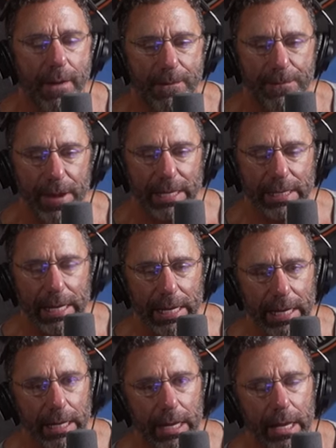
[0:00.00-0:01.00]

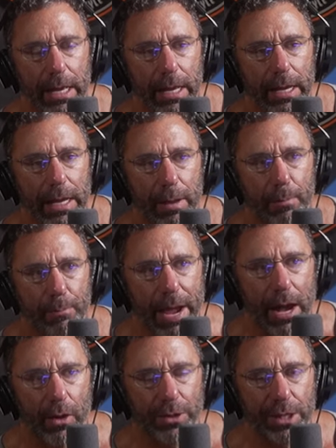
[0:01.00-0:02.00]
fixing
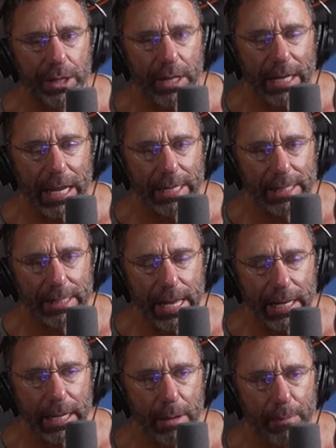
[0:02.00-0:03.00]
imbalances like
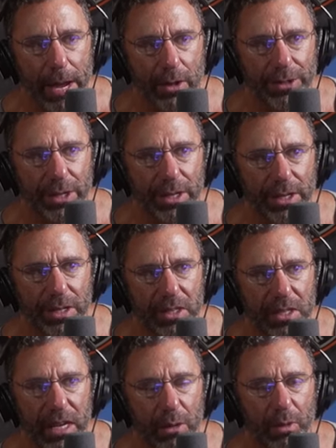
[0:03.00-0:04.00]
aesthetic imbalances
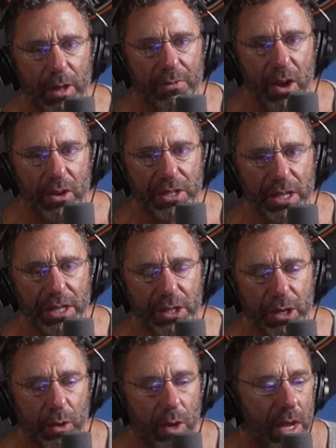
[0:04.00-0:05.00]
it really falls
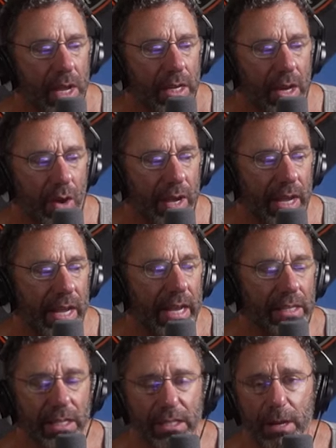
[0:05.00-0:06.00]
into you know
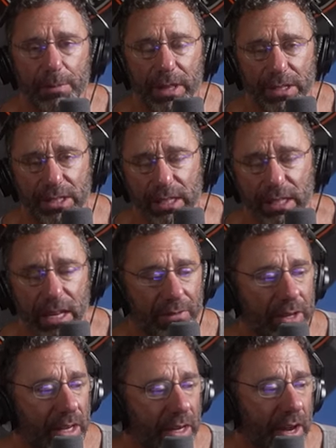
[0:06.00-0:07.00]
is it something that's
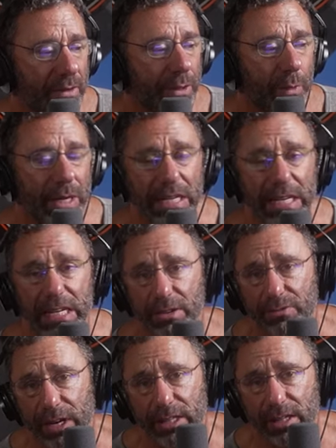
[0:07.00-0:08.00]
significant enough that we need to
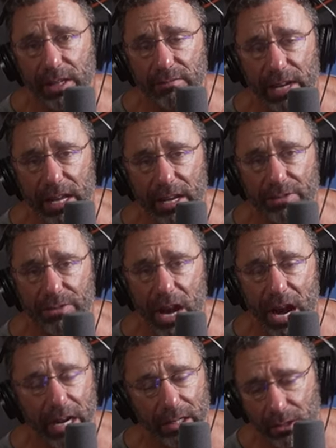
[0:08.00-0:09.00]
fix it and if
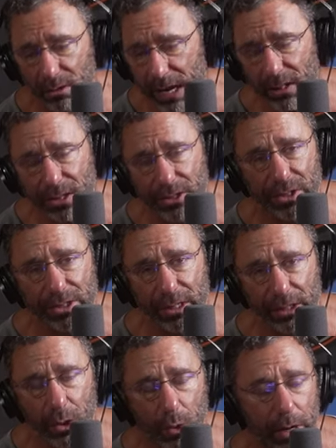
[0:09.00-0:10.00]
not great let's just
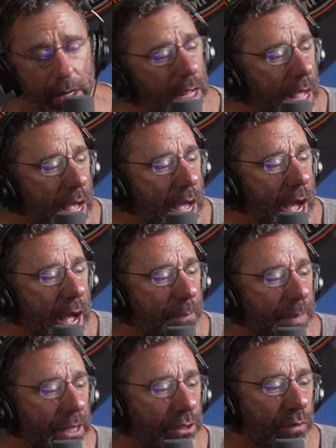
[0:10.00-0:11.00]
ignore it um,
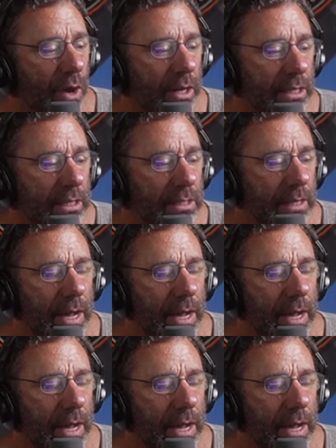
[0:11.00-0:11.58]
as far as